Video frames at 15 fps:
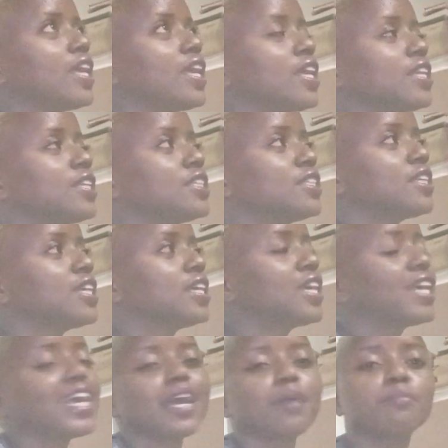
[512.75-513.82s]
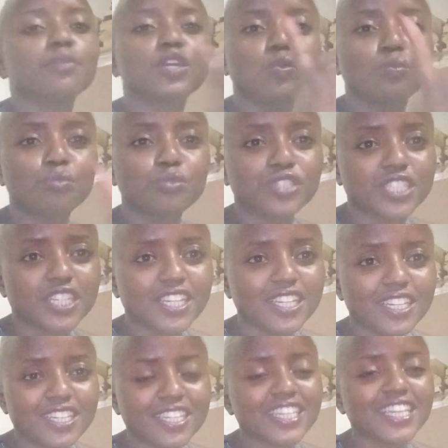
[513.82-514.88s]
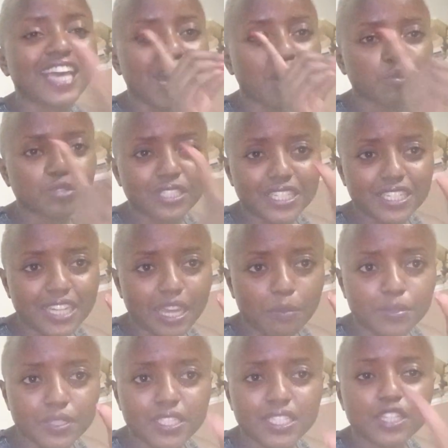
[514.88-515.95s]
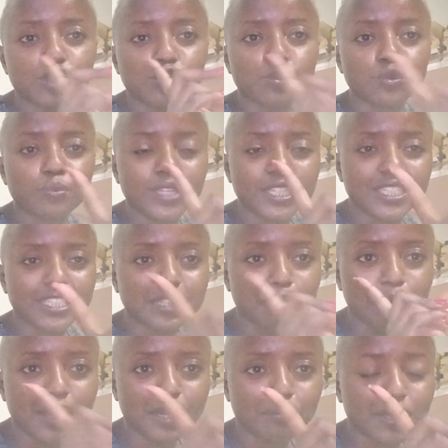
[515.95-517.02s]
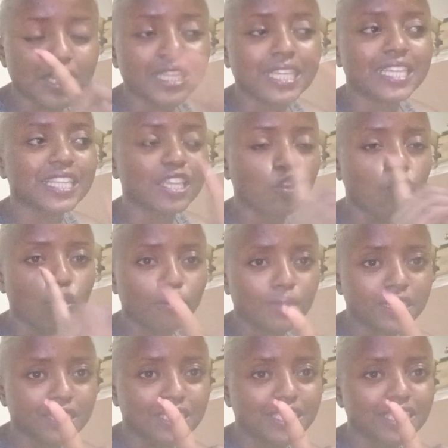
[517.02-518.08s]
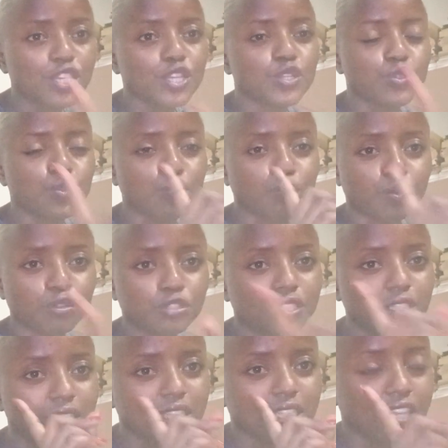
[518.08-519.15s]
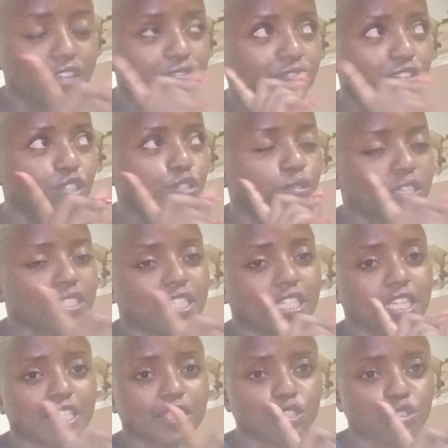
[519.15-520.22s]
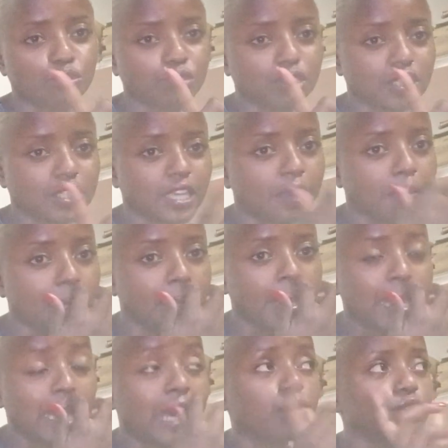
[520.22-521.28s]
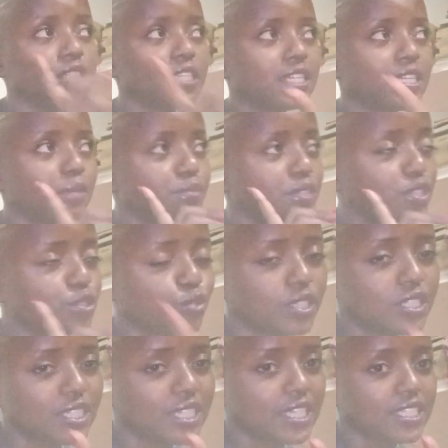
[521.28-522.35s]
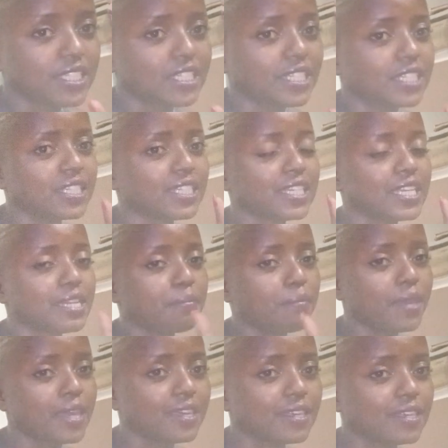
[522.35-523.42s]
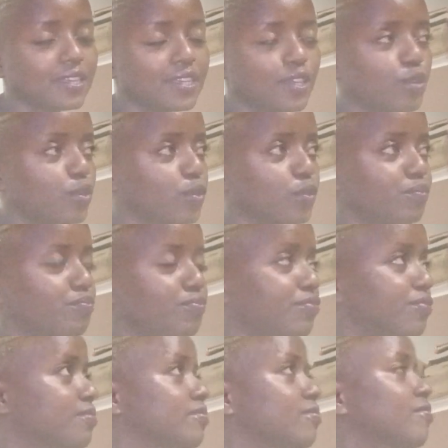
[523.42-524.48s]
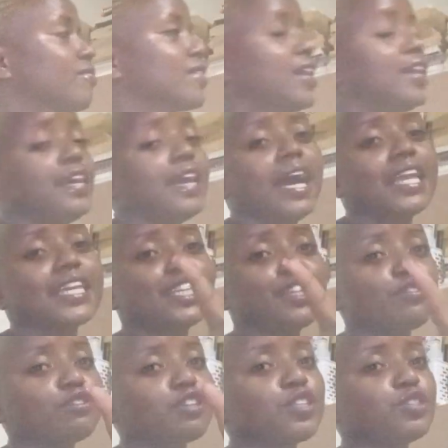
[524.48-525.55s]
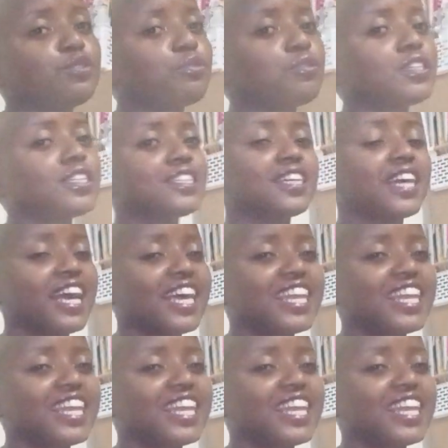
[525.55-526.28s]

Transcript: and mnikumbushe, I was kidnapped. So please remind me in the comments to post that video as the next story time. I was kidnapped in 2019 in May, you know. I'll give you that story.